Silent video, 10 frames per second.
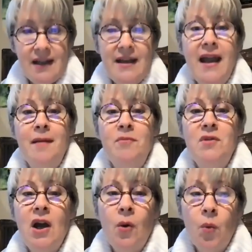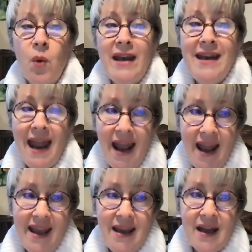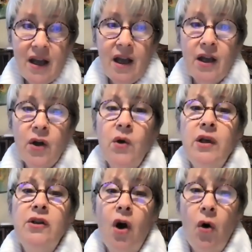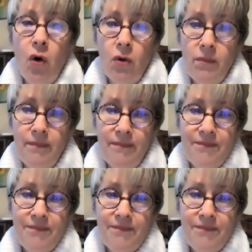named René Quinton.